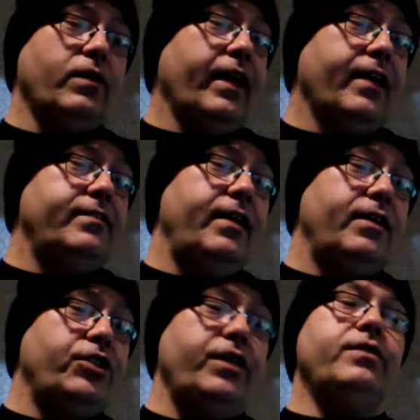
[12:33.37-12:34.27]
Like I said,
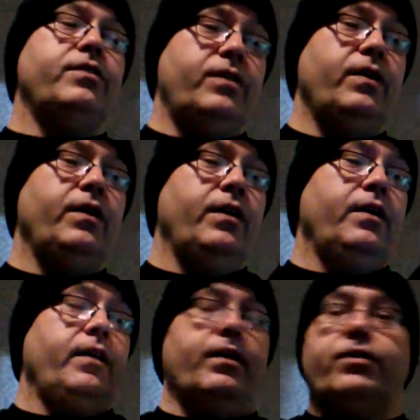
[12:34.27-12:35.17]
she's
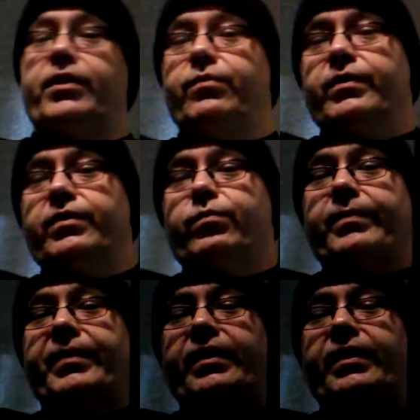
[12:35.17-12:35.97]
one of the women